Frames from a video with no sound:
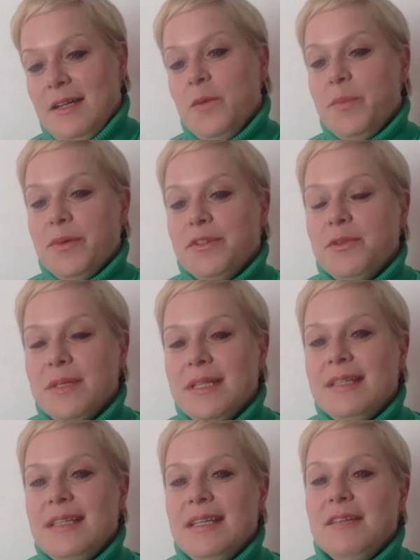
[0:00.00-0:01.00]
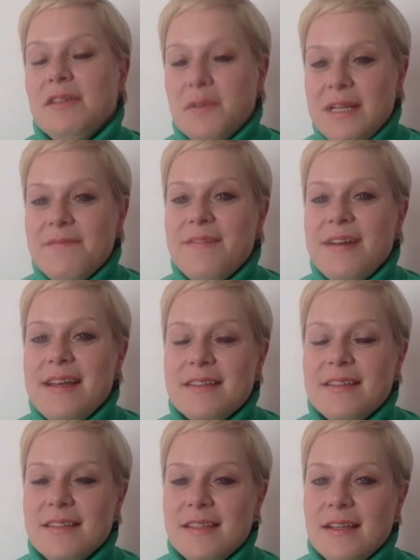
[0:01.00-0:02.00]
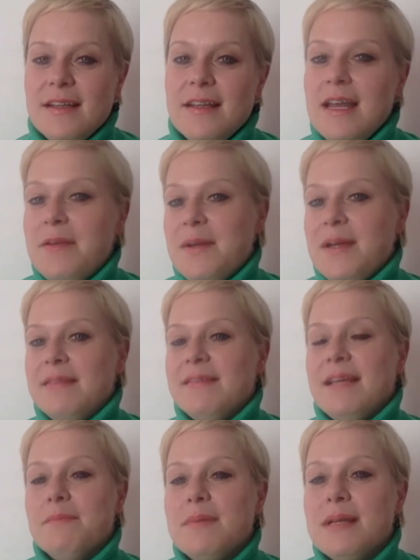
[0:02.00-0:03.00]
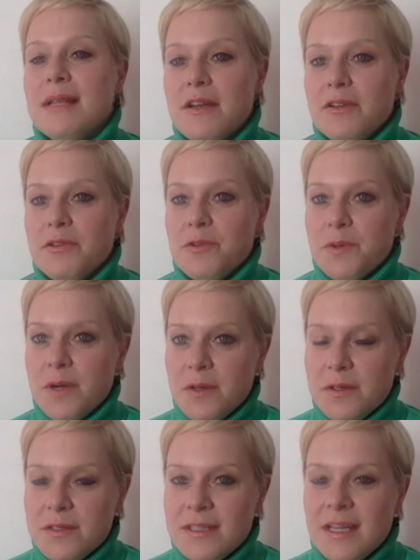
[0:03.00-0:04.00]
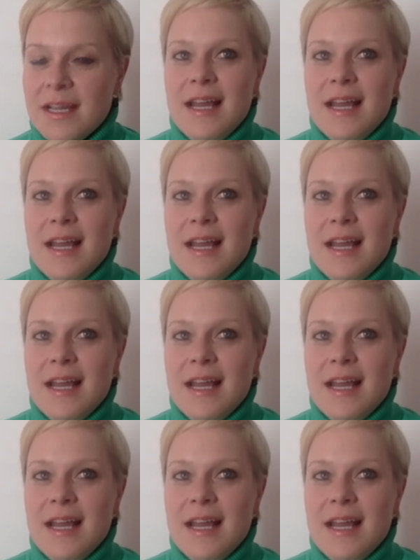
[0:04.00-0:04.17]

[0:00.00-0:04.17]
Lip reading: opportunity to invest around 10 million euros.